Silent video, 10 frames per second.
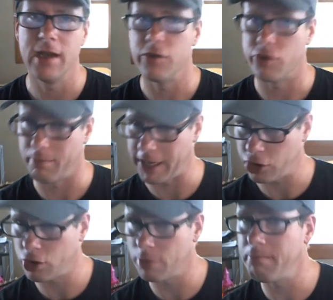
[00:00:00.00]
So make
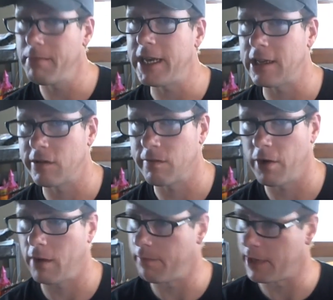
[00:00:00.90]
sure Mini is
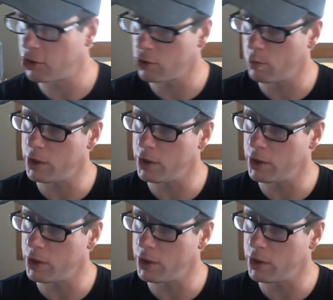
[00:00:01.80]
involved. Make sure